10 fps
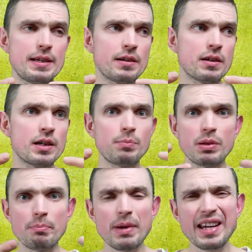a
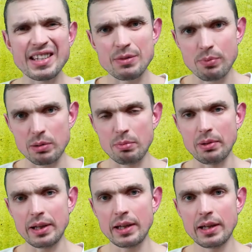couple of minutes
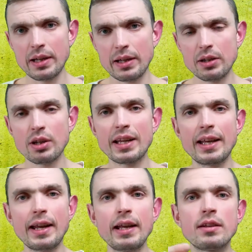probably to
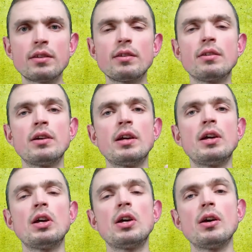get into
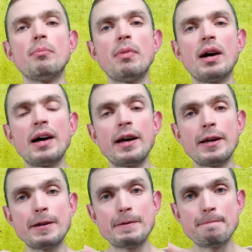
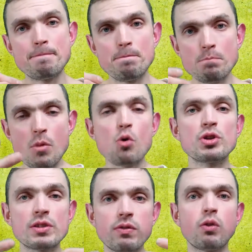my
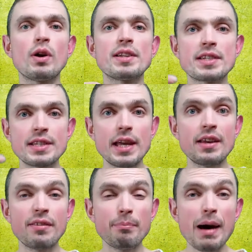most fluent
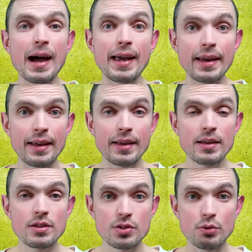state of mind,
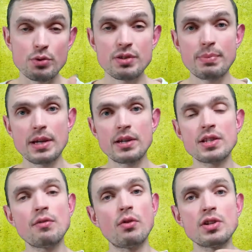so to speak.
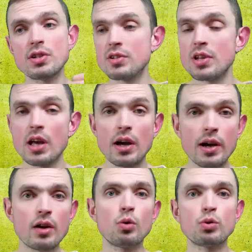Say, for instance,
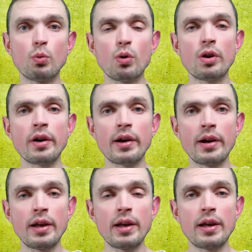I go to work
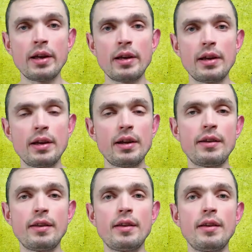
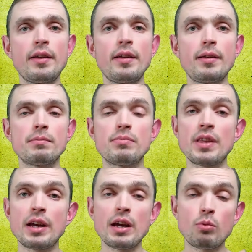and
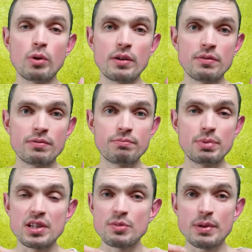then I would have
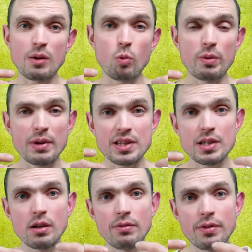been speaking with
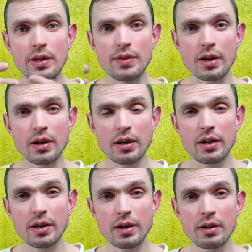myself in the
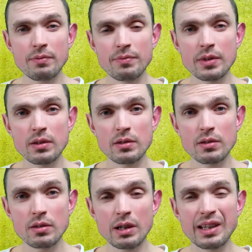car
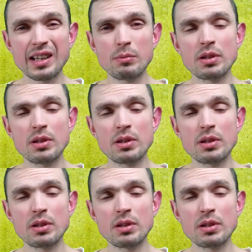a little